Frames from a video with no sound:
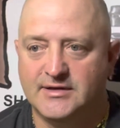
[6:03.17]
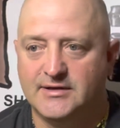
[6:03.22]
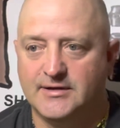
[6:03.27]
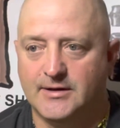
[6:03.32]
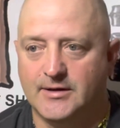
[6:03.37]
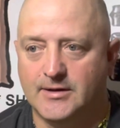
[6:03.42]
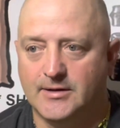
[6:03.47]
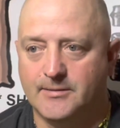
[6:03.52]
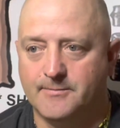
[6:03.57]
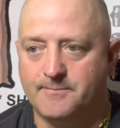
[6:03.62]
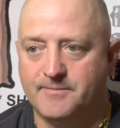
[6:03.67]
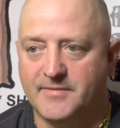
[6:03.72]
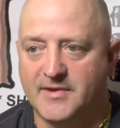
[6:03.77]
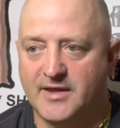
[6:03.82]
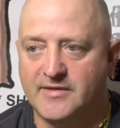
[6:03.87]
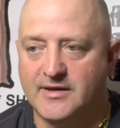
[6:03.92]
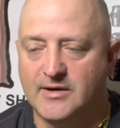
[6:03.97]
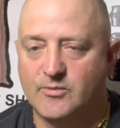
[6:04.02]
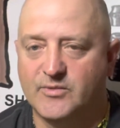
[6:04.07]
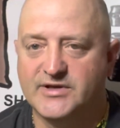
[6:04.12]
um,
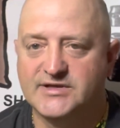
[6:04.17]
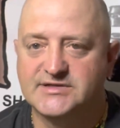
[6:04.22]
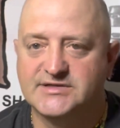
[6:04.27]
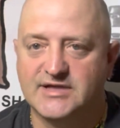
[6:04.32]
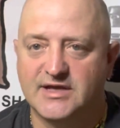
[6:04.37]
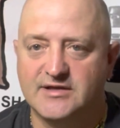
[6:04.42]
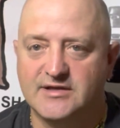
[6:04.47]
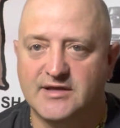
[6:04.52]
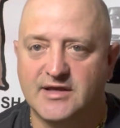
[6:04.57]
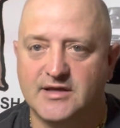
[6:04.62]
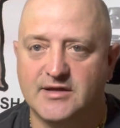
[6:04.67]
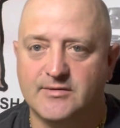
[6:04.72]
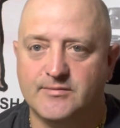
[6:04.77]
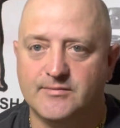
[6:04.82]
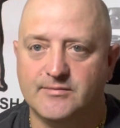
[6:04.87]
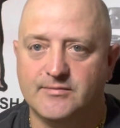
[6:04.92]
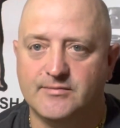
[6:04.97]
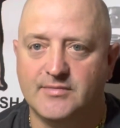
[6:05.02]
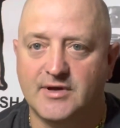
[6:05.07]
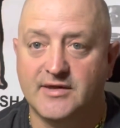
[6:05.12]
and then we send
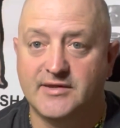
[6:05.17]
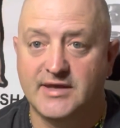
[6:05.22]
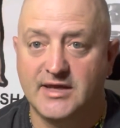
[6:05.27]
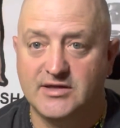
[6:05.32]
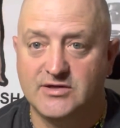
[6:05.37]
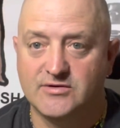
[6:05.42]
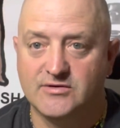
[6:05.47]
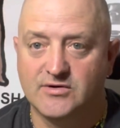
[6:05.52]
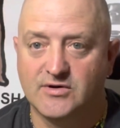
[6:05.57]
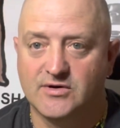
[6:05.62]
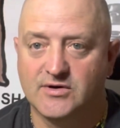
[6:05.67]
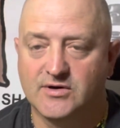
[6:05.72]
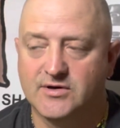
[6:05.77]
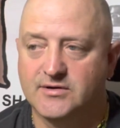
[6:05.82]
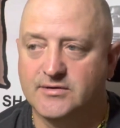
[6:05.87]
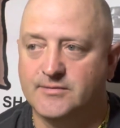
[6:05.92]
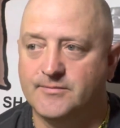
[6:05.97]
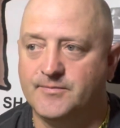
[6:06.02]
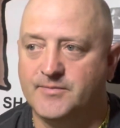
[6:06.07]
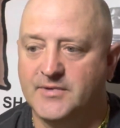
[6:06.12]
them a thank you card
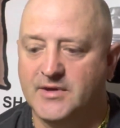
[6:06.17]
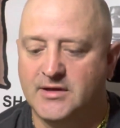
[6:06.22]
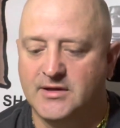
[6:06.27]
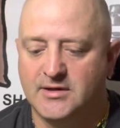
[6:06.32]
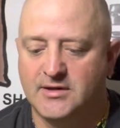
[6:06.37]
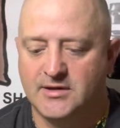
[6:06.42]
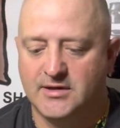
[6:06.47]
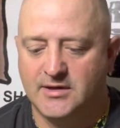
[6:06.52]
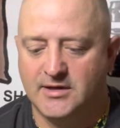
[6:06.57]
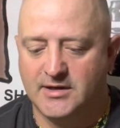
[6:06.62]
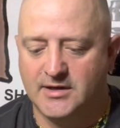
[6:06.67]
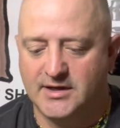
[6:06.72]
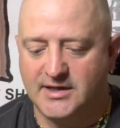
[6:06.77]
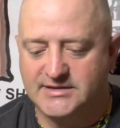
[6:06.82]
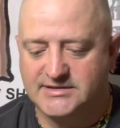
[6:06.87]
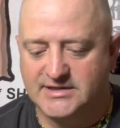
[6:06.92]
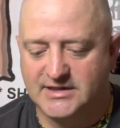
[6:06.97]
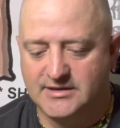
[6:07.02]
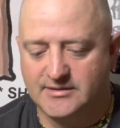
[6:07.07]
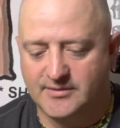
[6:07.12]
and I
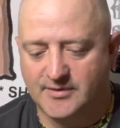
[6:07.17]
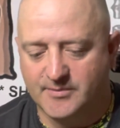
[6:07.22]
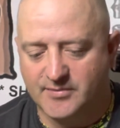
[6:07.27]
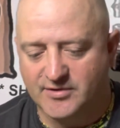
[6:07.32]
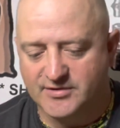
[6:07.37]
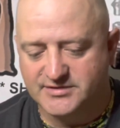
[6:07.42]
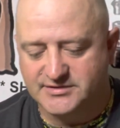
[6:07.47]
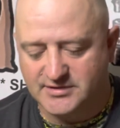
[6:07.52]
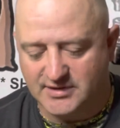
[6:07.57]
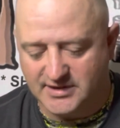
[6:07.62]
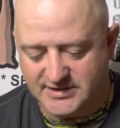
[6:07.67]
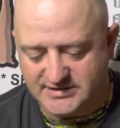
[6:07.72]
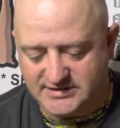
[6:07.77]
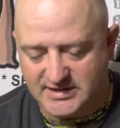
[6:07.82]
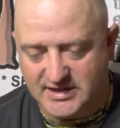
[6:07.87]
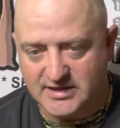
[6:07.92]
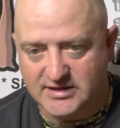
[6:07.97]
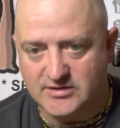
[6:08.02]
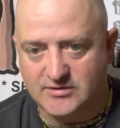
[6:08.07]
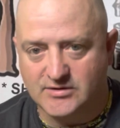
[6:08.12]
send them a personalized
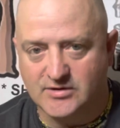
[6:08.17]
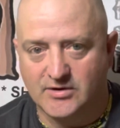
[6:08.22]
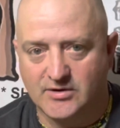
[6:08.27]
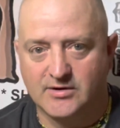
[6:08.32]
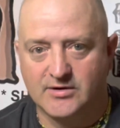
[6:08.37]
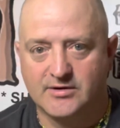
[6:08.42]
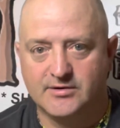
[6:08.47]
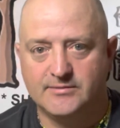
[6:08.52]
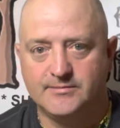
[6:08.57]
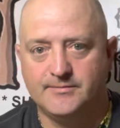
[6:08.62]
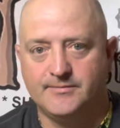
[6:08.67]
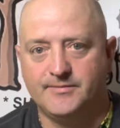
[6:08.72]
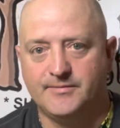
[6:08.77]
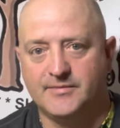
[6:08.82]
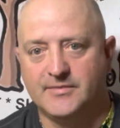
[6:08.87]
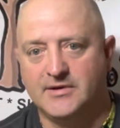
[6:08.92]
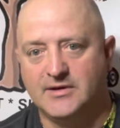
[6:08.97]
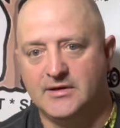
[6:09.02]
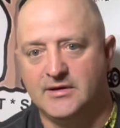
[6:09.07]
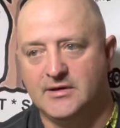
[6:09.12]
thank you card.
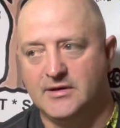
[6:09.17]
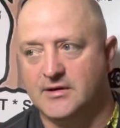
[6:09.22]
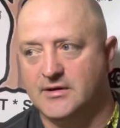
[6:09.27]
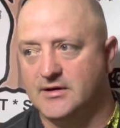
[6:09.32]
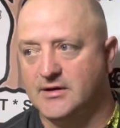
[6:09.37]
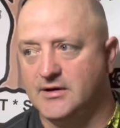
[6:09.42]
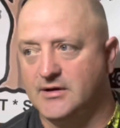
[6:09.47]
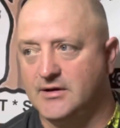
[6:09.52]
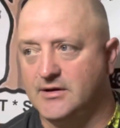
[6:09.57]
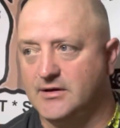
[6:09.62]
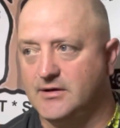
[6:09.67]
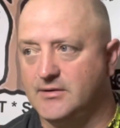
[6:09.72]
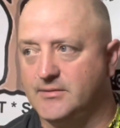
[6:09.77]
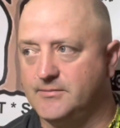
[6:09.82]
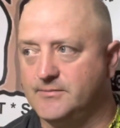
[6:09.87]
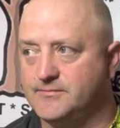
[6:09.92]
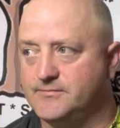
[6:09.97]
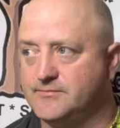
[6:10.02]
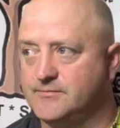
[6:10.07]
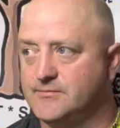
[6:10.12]

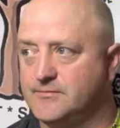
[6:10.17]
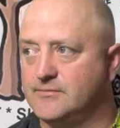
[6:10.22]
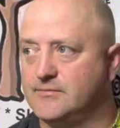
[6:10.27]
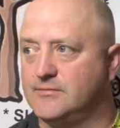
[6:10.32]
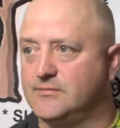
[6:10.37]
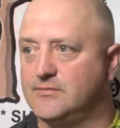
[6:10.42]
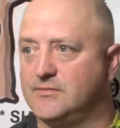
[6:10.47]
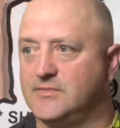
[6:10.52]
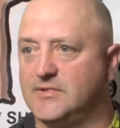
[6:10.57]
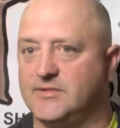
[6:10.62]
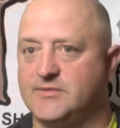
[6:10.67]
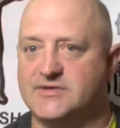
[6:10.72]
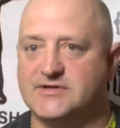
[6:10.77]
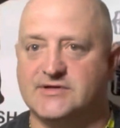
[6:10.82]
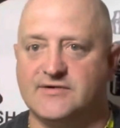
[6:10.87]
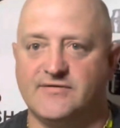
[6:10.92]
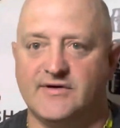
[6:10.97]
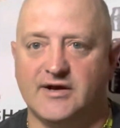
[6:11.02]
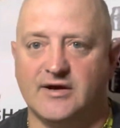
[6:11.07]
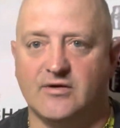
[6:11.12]
Um, let me
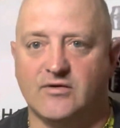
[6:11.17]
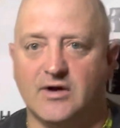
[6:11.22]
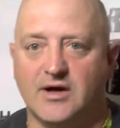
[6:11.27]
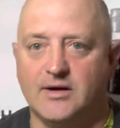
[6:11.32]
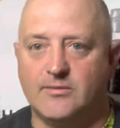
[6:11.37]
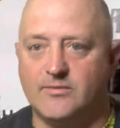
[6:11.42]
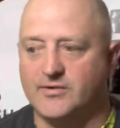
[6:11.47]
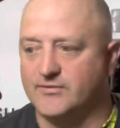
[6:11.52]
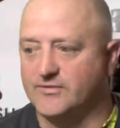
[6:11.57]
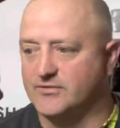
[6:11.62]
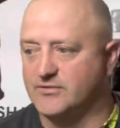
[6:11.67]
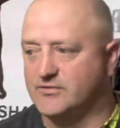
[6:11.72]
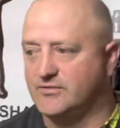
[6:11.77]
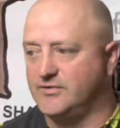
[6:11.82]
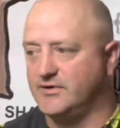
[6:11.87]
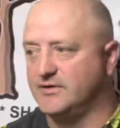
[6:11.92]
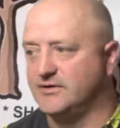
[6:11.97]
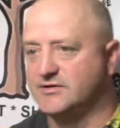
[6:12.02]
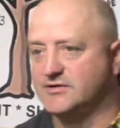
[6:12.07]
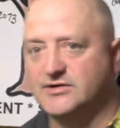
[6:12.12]
see if I can grab one real
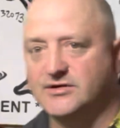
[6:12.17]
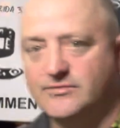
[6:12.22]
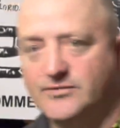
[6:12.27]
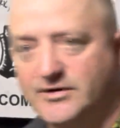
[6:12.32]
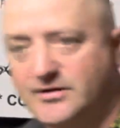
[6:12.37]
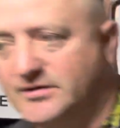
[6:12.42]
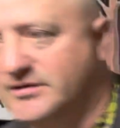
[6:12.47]
quick, show you what it